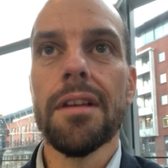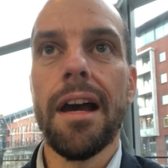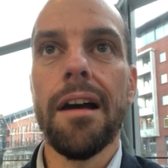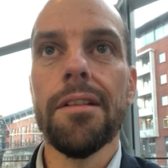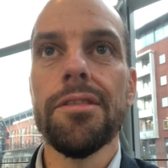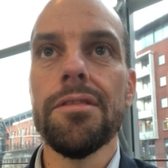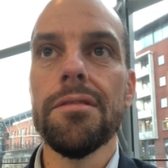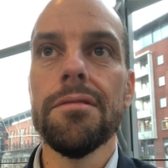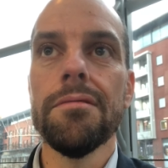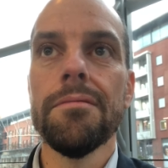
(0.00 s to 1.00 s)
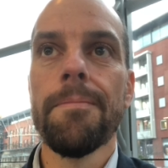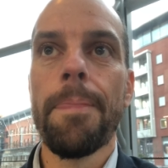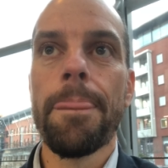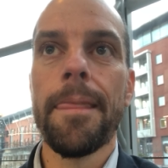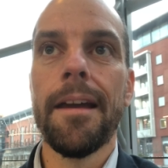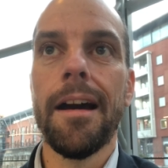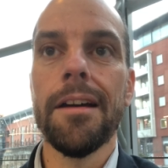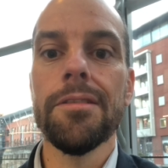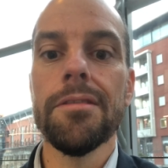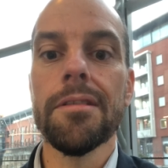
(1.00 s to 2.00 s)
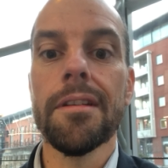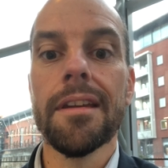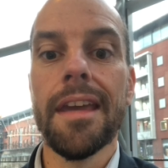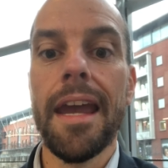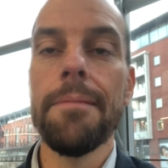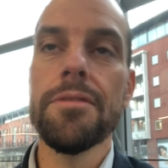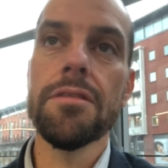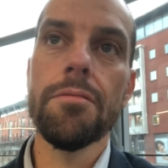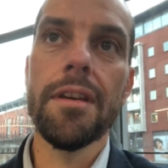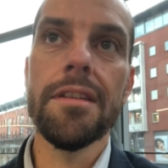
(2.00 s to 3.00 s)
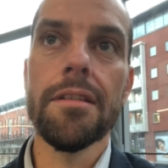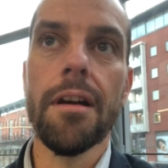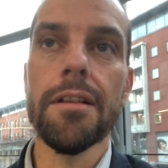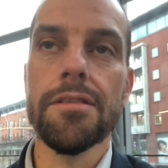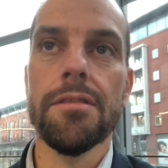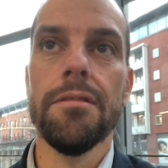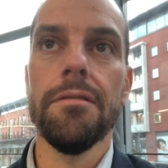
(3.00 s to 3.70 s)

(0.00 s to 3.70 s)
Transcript: how you came to where you got to.